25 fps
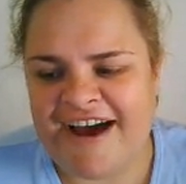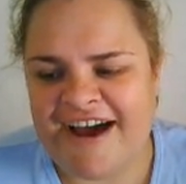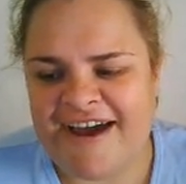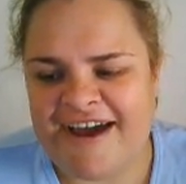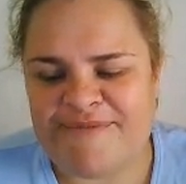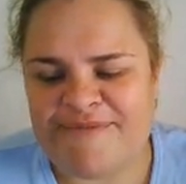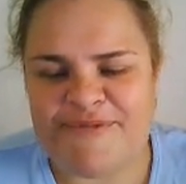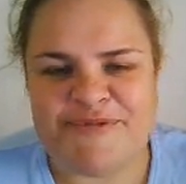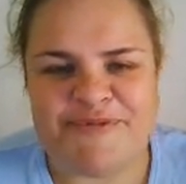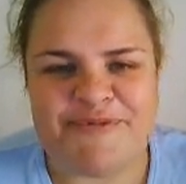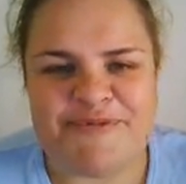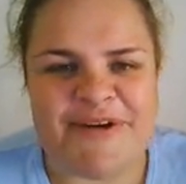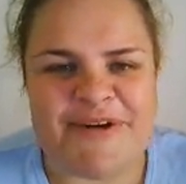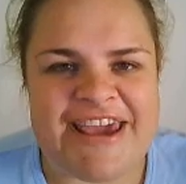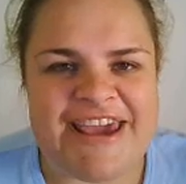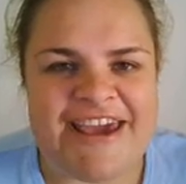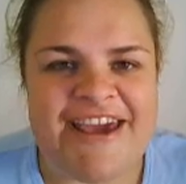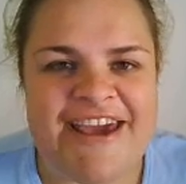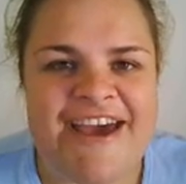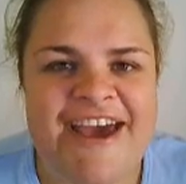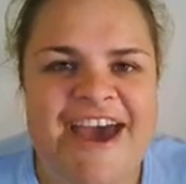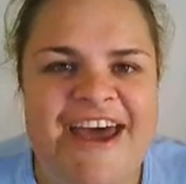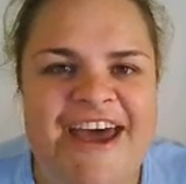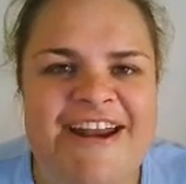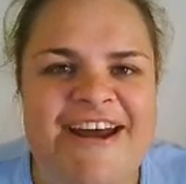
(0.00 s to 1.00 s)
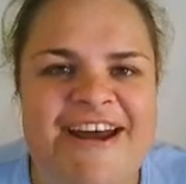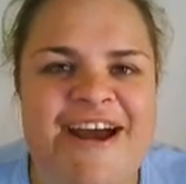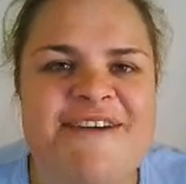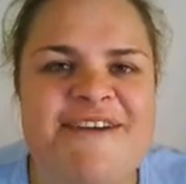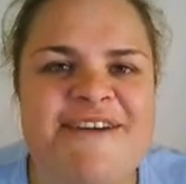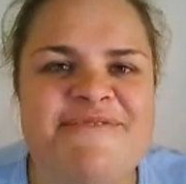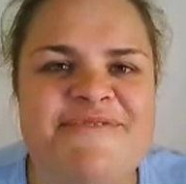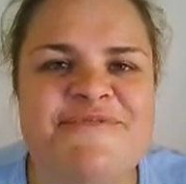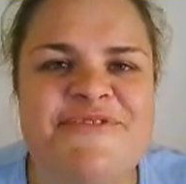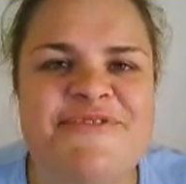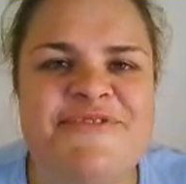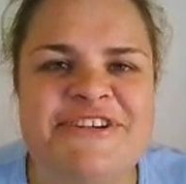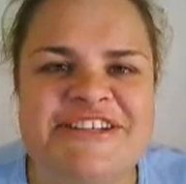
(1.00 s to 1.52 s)
am aware and
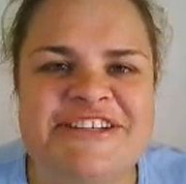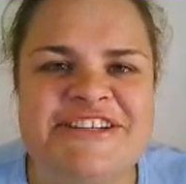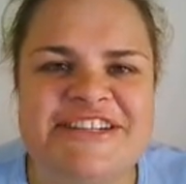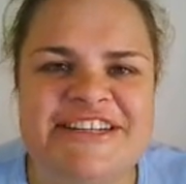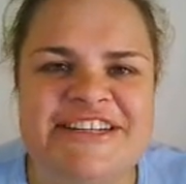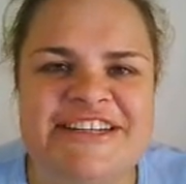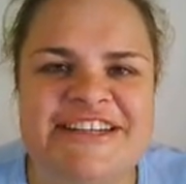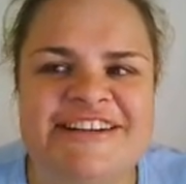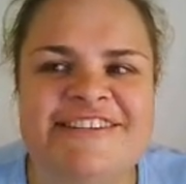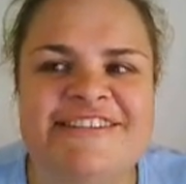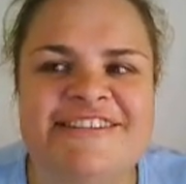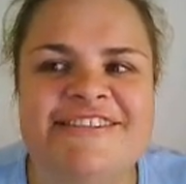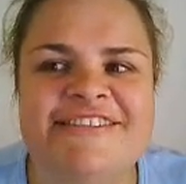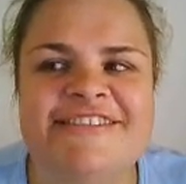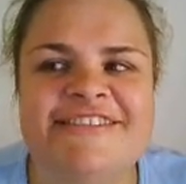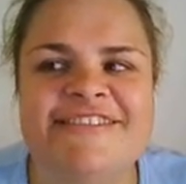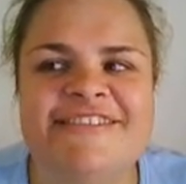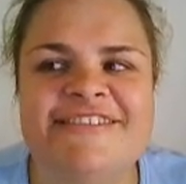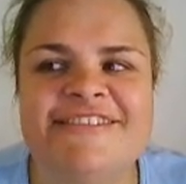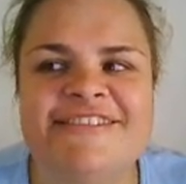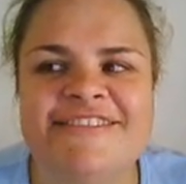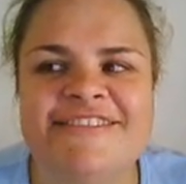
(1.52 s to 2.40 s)
I am watching